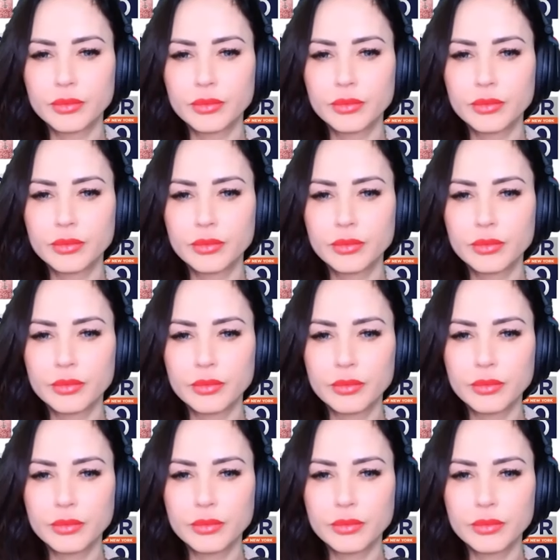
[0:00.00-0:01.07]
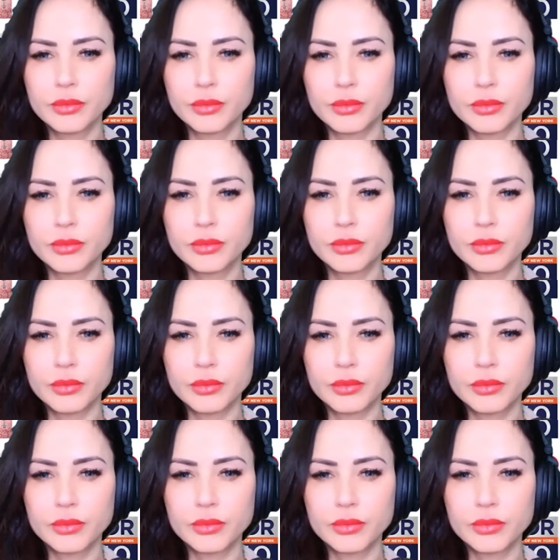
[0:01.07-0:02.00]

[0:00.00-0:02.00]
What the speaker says: No words are spoken by the person on screen.